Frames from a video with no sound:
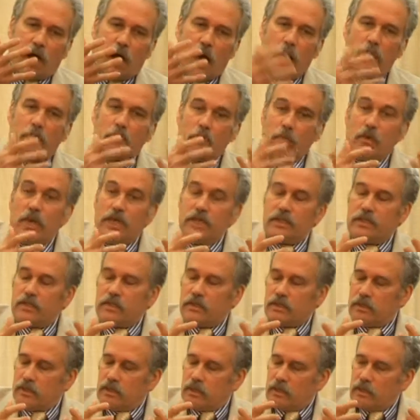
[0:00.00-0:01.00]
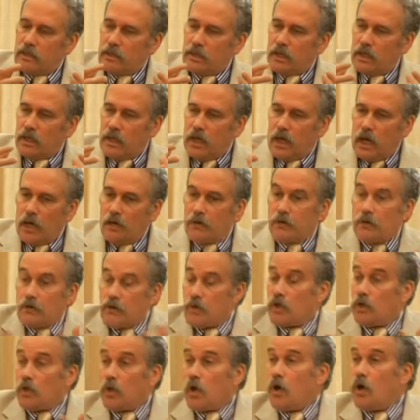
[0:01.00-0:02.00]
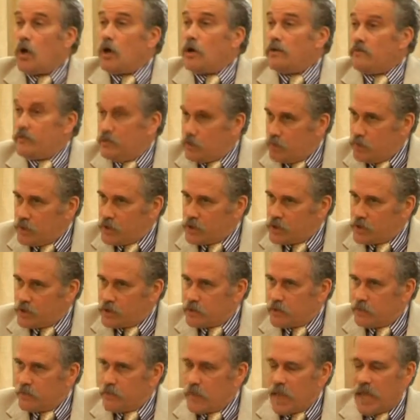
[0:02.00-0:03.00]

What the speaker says: operate under the law, if you wish.